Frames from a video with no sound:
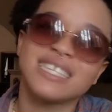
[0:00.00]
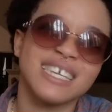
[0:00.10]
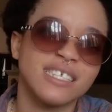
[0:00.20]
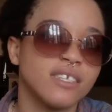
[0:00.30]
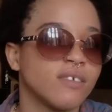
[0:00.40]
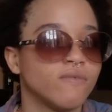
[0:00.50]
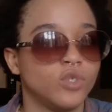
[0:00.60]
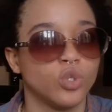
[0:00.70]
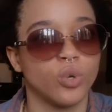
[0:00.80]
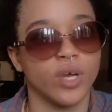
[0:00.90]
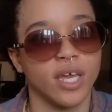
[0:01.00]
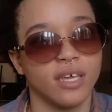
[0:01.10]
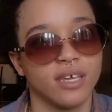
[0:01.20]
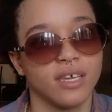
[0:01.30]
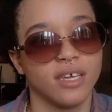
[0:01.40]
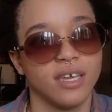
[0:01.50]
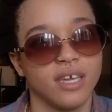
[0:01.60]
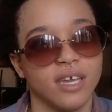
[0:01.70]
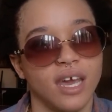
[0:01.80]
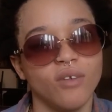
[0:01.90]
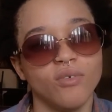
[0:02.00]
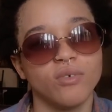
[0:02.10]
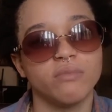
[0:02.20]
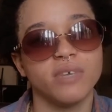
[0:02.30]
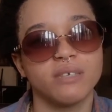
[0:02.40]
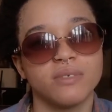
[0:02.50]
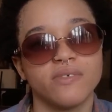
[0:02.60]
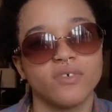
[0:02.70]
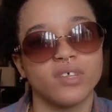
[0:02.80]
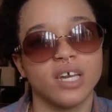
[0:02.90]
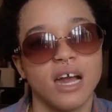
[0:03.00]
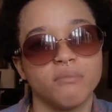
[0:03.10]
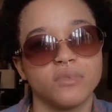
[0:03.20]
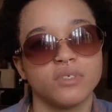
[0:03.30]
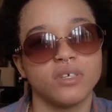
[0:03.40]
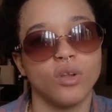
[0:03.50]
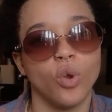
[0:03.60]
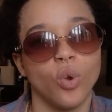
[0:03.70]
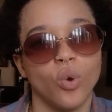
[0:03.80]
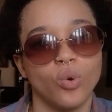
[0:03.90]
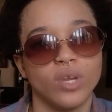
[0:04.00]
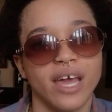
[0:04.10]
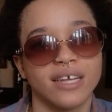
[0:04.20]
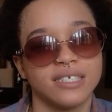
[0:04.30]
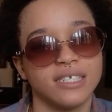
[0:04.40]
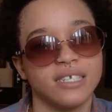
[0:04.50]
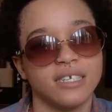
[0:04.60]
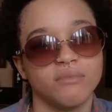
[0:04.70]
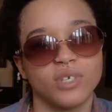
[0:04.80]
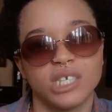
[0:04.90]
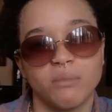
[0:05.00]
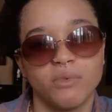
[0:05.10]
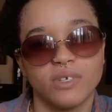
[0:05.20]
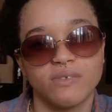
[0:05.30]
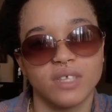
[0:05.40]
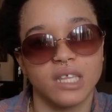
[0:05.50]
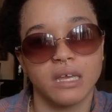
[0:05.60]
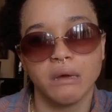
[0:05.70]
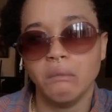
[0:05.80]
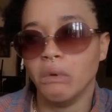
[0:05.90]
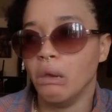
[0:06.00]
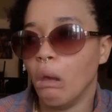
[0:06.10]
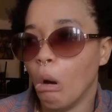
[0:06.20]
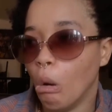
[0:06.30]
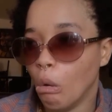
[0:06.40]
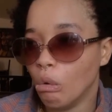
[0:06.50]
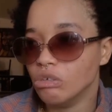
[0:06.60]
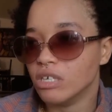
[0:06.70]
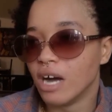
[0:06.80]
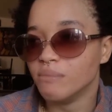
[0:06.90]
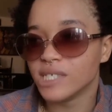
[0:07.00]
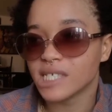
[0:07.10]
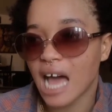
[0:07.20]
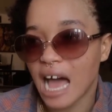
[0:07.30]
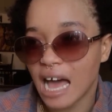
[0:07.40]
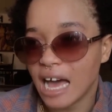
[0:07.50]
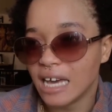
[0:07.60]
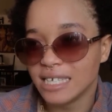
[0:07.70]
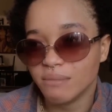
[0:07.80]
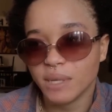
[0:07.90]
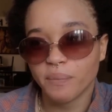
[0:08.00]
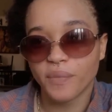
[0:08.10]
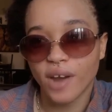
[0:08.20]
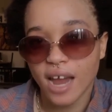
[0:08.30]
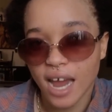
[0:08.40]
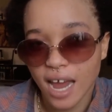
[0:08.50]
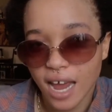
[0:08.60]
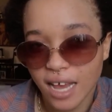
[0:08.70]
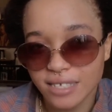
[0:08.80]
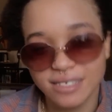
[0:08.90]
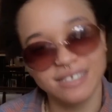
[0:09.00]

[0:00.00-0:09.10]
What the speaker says: a sense of joy. I don't know, it makes me feel like I'm not alone actually, because I'm always feeling like, I'm alone, I'm sad, I'm depressed.